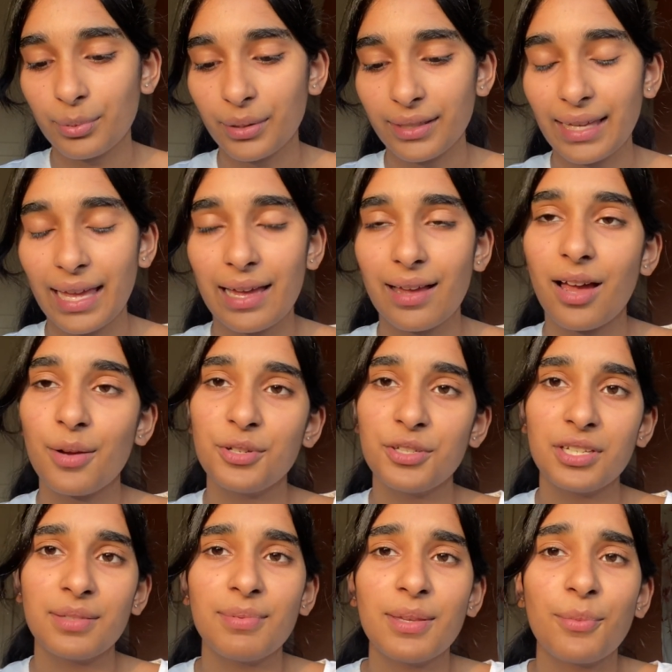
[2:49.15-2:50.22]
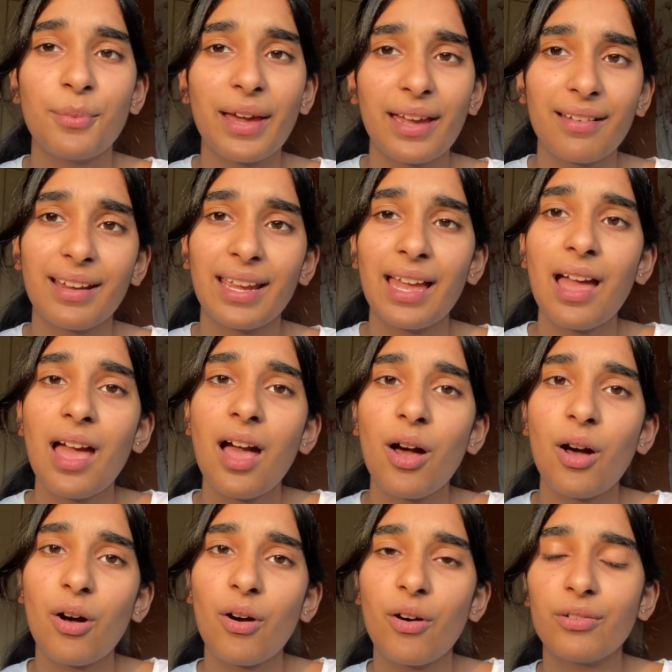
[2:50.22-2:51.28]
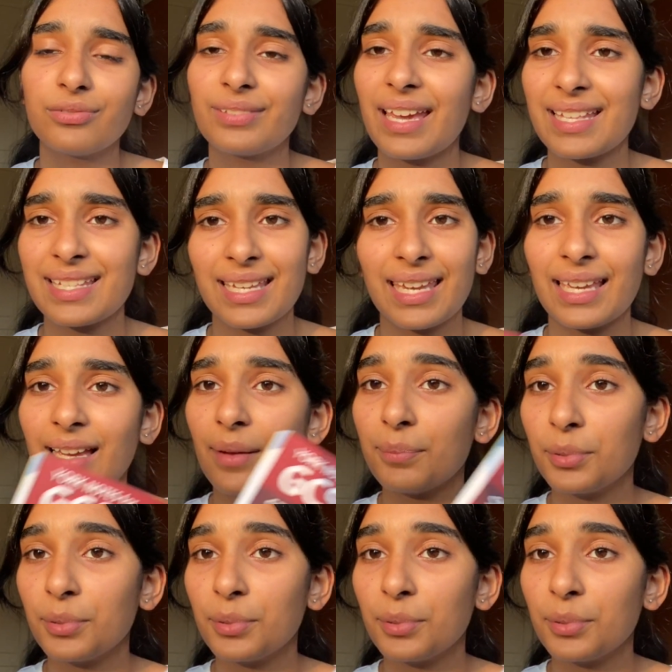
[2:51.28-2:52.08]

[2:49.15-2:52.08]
But yeah, I would just be wary of getting